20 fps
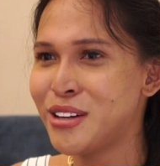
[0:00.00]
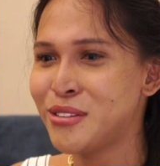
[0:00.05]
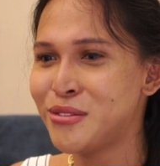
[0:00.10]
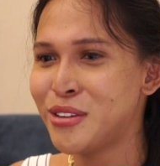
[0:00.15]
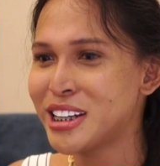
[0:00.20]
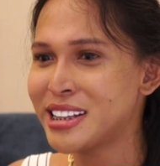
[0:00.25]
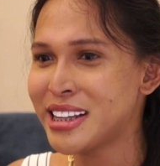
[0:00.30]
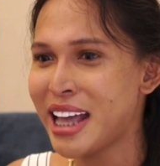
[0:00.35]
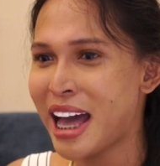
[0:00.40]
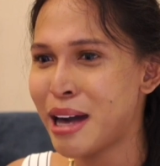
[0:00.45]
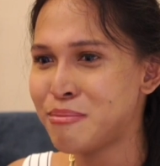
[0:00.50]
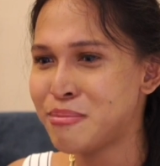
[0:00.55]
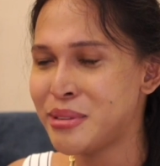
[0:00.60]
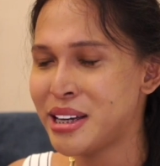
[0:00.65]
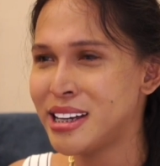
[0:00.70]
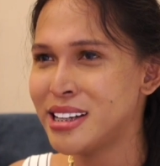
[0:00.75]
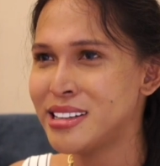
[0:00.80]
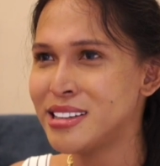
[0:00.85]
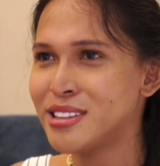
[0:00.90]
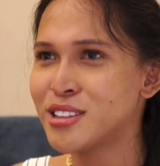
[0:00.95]
what
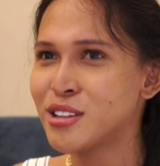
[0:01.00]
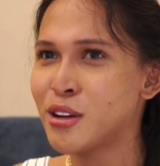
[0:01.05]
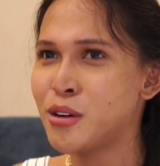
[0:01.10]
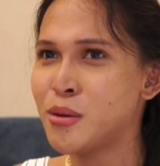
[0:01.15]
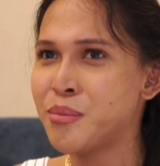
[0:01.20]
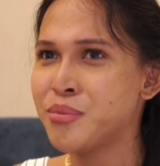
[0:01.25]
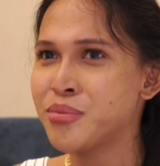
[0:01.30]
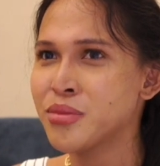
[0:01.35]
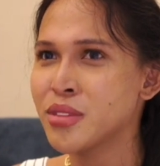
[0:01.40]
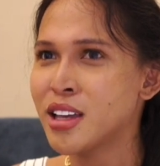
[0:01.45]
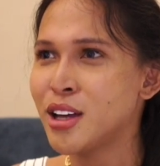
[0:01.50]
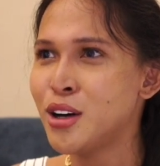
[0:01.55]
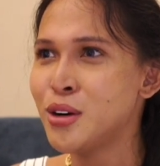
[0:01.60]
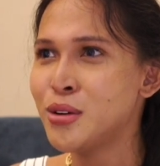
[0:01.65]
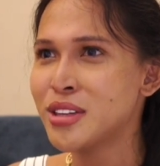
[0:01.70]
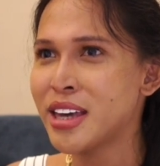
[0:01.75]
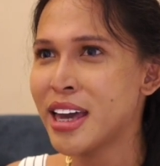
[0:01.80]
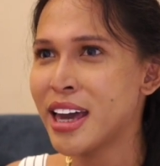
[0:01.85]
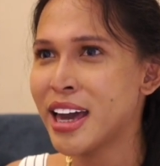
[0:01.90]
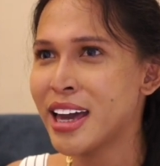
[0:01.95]
happened. So
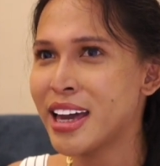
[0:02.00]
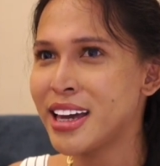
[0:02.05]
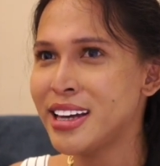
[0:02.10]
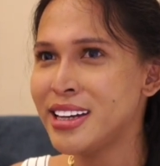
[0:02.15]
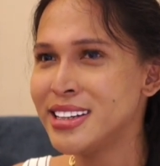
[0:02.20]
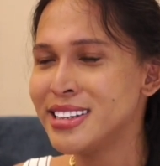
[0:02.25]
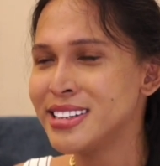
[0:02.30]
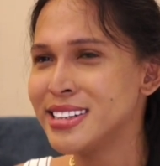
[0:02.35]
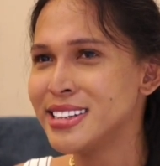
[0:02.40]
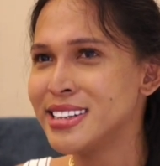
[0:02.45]
okay,